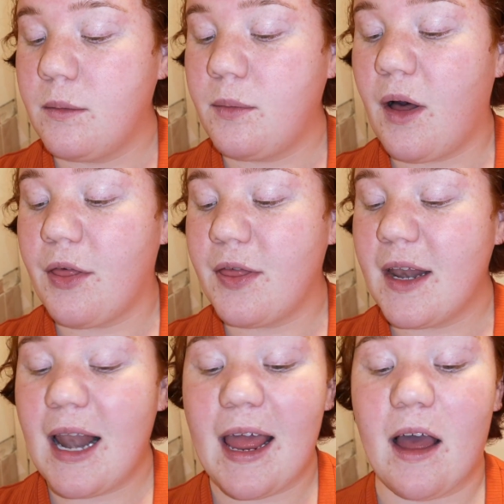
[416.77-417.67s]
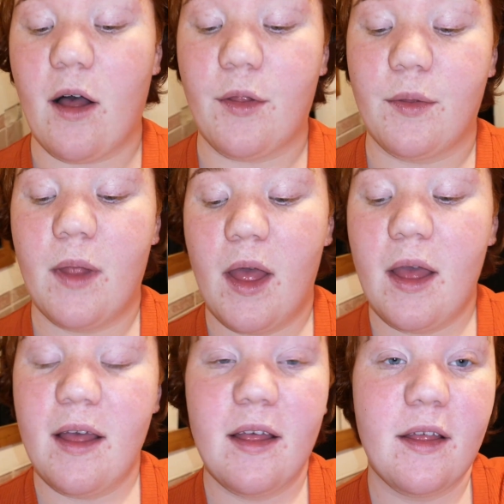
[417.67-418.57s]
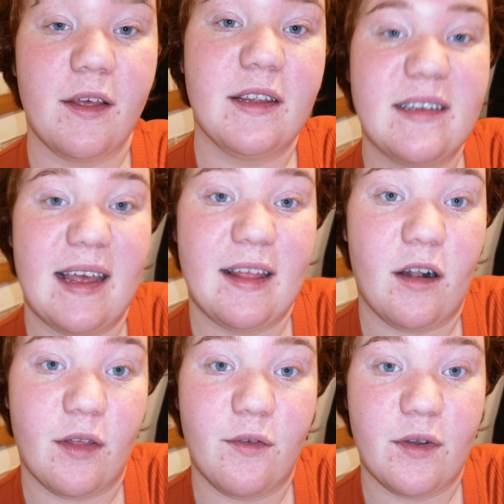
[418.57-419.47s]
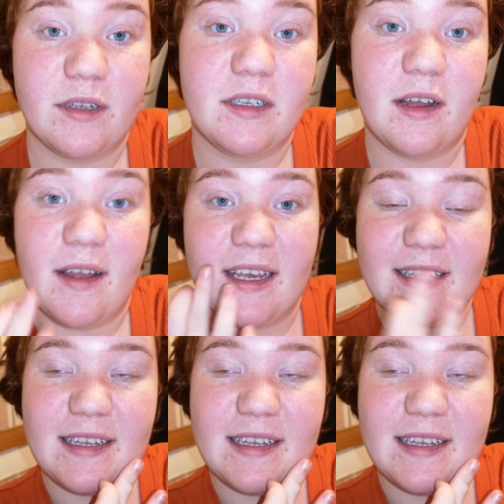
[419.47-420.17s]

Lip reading: put a thin layer on your teeth, like the front of your